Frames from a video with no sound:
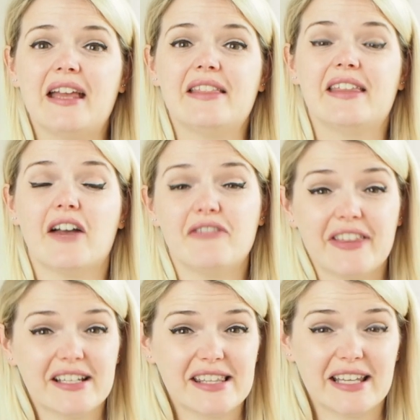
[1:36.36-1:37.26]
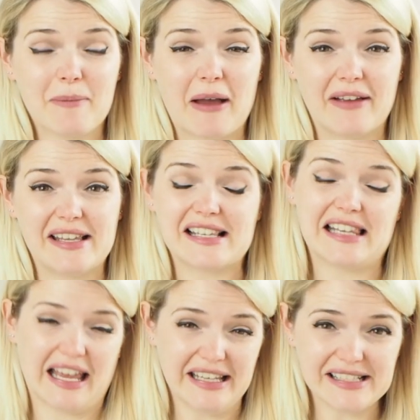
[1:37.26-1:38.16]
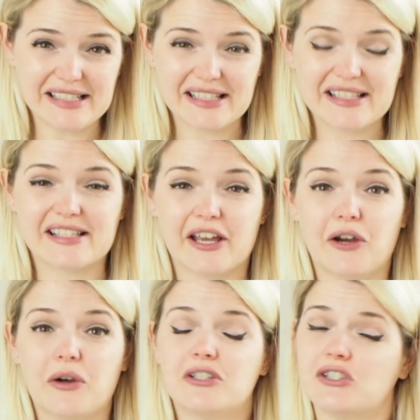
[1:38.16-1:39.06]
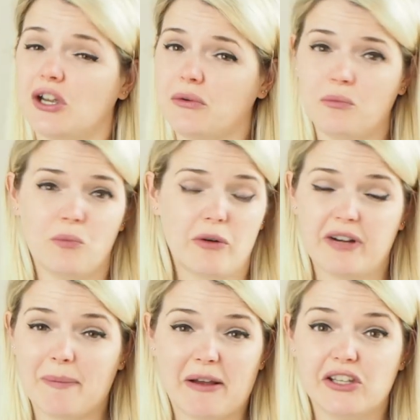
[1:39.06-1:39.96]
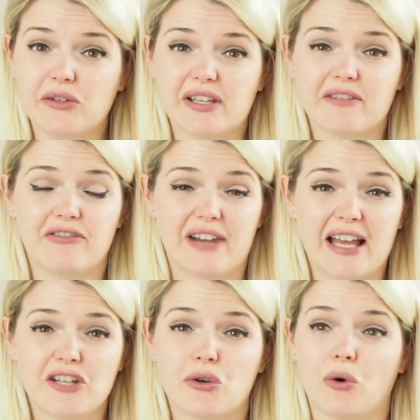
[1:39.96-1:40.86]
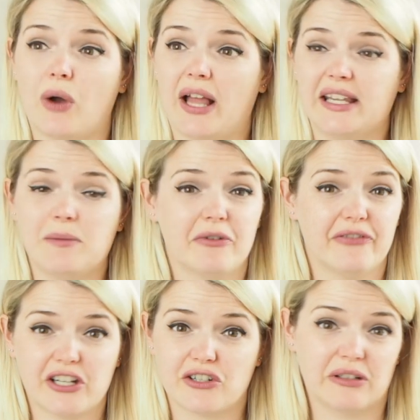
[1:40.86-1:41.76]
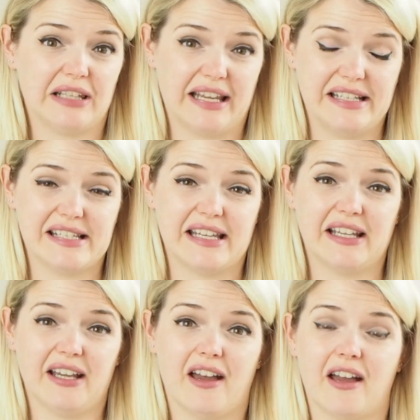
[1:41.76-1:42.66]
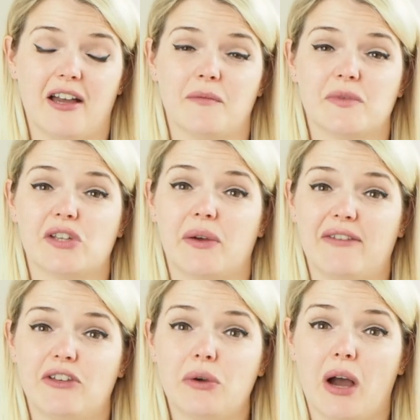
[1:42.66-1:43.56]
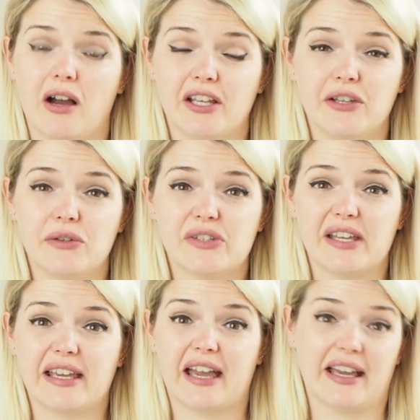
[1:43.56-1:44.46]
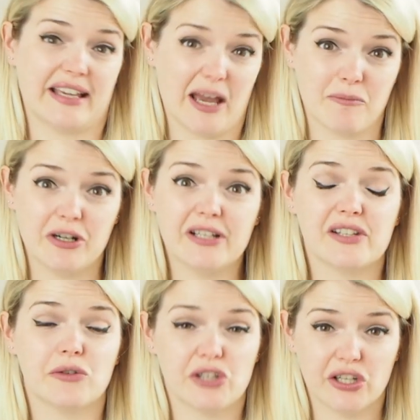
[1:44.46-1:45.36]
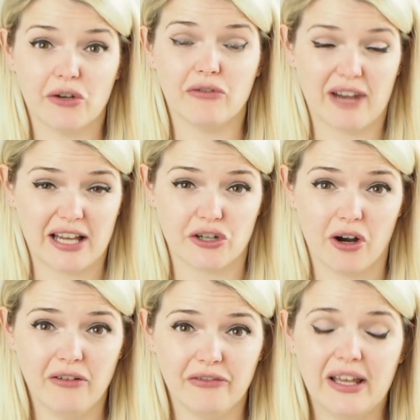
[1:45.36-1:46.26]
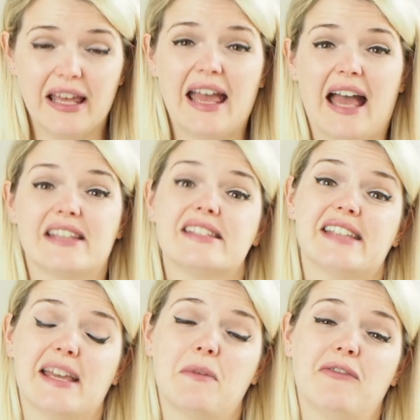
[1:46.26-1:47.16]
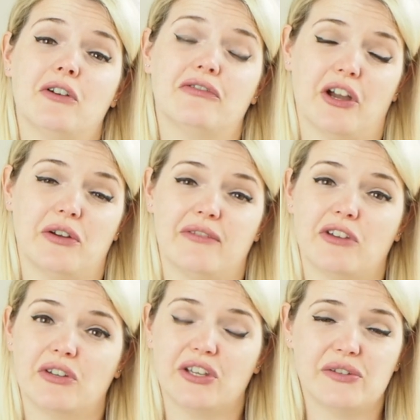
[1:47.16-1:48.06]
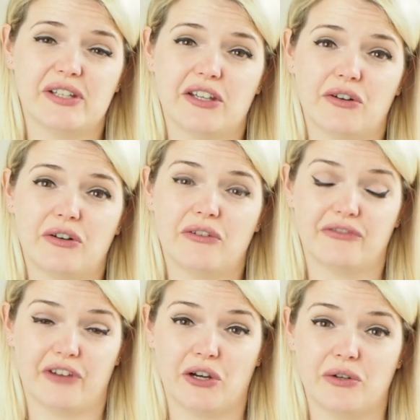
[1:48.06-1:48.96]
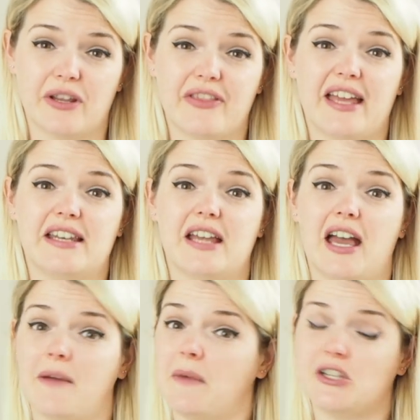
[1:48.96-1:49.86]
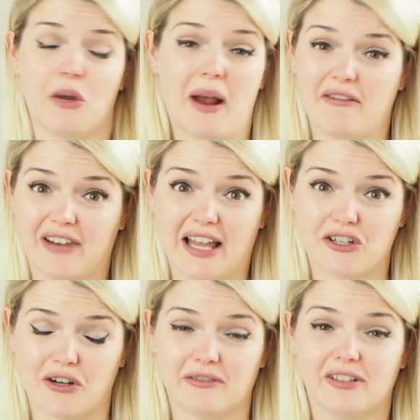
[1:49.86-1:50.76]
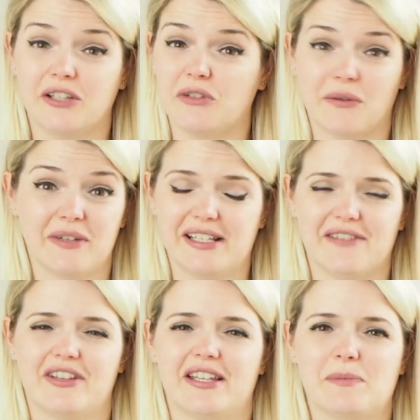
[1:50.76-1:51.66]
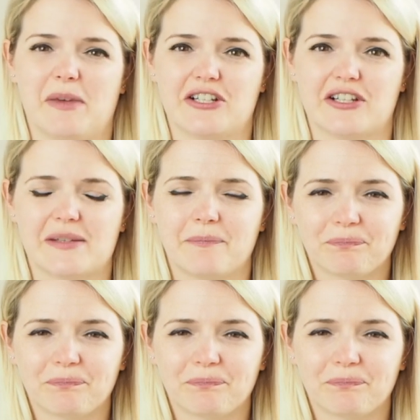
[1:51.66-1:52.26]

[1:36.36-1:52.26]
The other thing to think about is light, so don't worry about using flash or any professional lighting. So if you are using a camera, so turn your flash off, and same with your phone. If you're using your phone, then don't have flash on, you don't need it for these pictures.